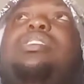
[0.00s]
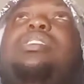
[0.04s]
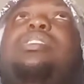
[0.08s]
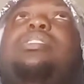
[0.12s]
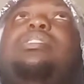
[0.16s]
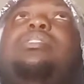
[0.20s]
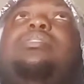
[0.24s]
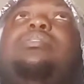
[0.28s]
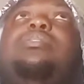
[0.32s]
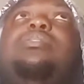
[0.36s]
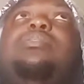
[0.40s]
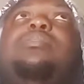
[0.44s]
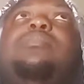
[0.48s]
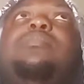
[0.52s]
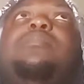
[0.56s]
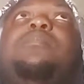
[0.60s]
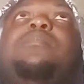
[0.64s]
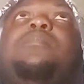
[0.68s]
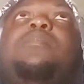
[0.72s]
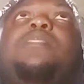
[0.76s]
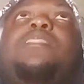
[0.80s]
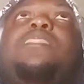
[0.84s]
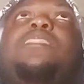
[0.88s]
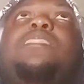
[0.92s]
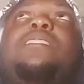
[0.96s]
Like,
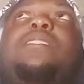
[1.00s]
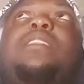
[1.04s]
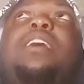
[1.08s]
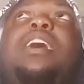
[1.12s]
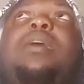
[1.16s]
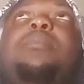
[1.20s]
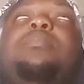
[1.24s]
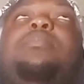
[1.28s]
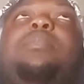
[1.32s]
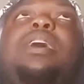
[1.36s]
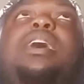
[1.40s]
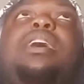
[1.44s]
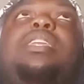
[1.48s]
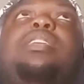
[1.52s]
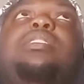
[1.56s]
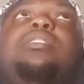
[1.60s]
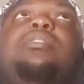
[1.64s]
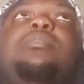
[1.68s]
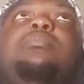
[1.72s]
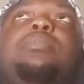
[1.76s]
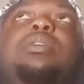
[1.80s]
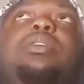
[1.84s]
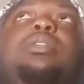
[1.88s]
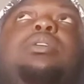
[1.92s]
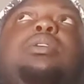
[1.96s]
I'm not in
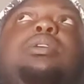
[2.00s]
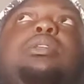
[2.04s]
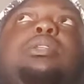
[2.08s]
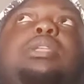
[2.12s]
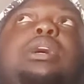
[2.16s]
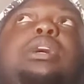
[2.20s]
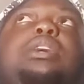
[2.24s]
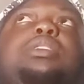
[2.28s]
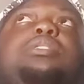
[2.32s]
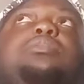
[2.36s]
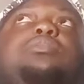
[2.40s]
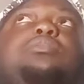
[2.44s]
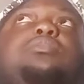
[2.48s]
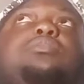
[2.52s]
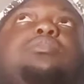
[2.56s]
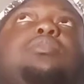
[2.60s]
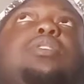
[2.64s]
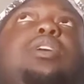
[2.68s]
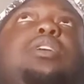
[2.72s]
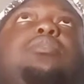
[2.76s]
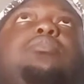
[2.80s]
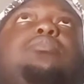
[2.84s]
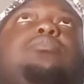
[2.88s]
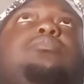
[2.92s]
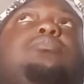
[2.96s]
immediate danger, so
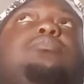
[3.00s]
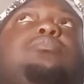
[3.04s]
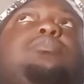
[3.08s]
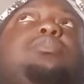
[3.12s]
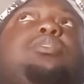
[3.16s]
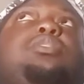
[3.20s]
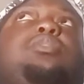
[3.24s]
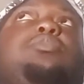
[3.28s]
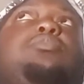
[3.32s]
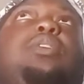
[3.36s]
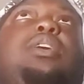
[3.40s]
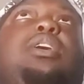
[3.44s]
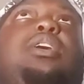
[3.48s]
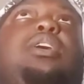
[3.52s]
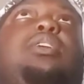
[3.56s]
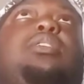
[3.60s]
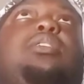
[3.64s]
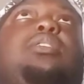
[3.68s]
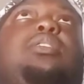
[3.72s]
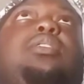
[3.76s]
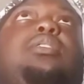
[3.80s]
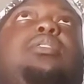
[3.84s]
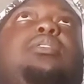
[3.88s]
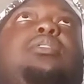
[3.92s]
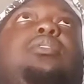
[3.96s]
I don't see why
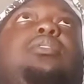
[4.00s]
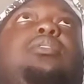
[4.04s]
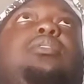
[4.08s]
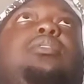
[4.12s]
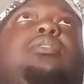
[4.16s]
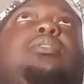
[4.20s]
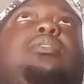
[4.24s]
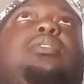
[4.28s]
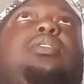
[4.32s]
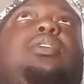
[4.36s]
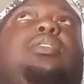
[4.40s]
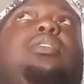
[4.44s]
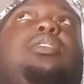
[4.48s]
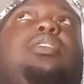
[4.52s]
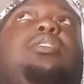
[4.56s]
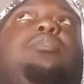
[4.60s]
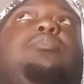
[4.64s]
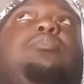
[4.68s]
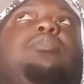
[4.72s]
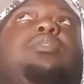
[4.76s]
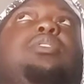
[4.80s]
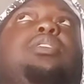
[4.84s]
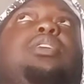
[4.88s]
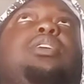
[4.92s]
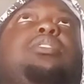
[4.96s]
I need
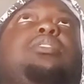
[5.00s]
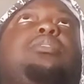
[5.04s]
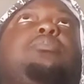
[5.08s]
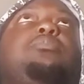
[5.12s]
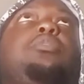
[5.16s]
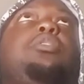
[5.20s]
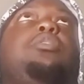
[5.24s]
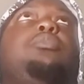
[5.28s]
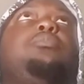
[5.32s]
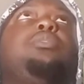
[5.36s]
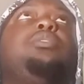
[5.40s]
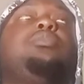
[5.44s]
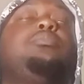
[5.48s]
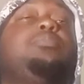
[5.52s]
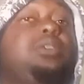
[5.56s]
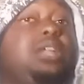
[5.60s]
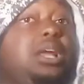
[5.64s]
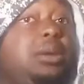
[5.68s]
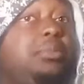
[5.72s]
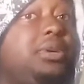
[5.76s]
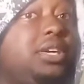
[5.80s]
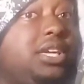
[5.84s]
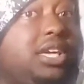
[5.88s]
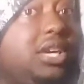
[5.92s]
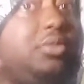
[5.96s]
one at the moment. But
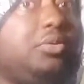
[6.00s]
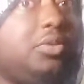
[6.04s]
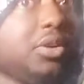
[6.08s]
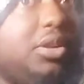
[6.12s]
I'ma get